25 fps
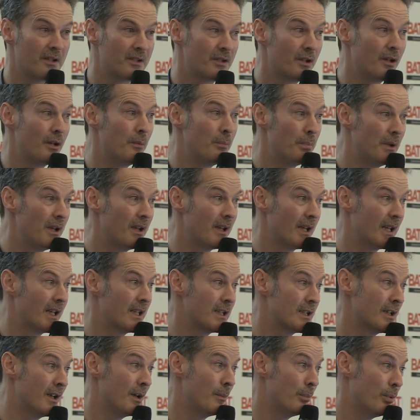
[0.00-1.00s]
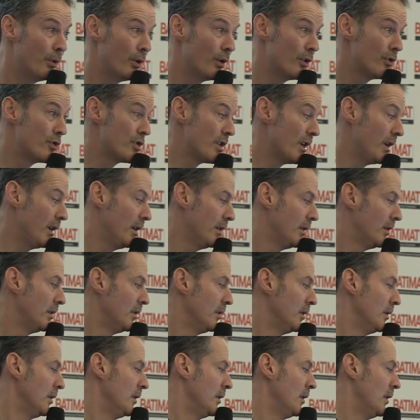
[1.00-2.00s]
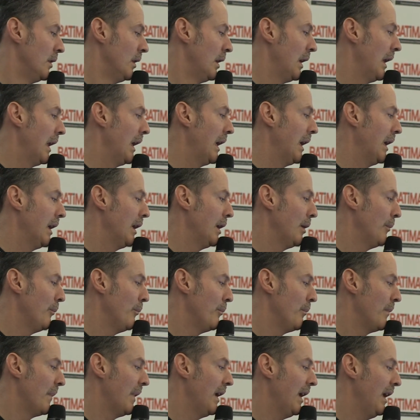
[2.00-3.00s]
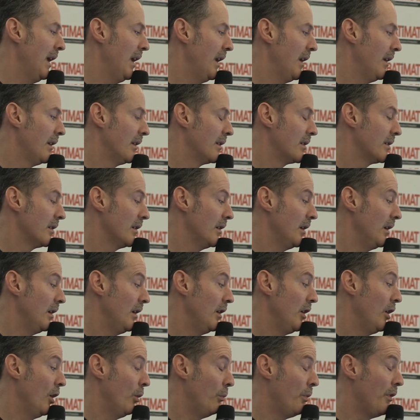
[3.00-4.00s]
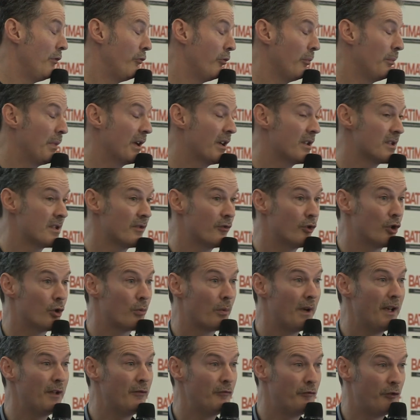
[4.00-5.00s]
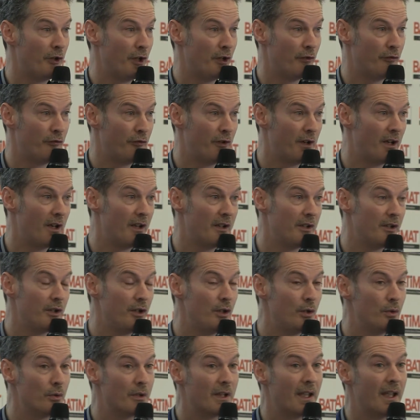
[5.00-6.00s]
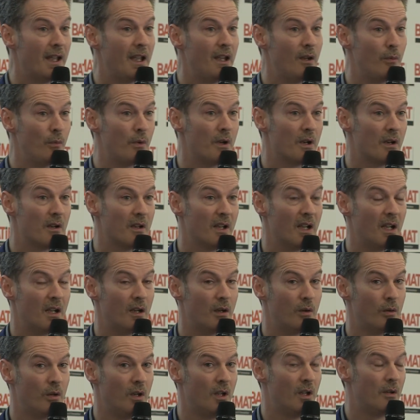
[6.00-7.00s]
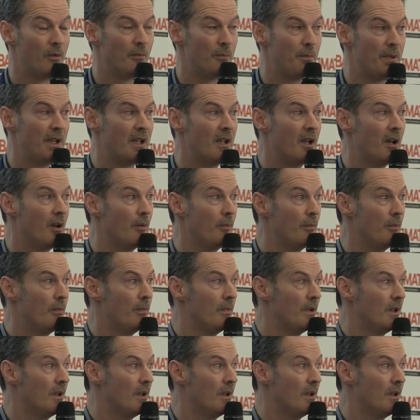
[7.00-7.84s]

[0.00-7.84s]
to the building typology. And because of the Grenfell fire in the UK, we're now become